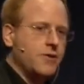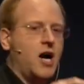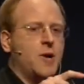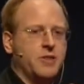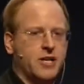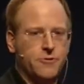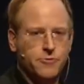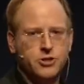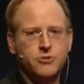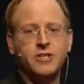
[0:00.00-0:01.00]
They're harming their
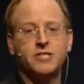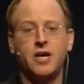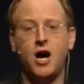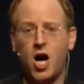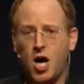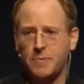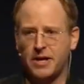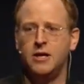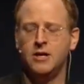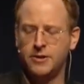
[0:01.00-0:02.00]
conversion rates. They're
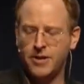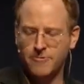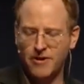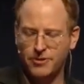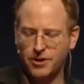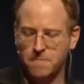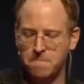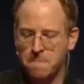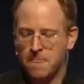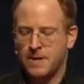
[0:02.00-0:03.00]
harming their revenue.
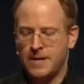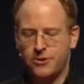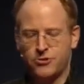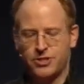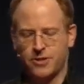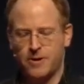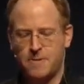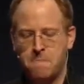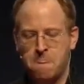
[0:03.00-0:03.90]
Interesting, right?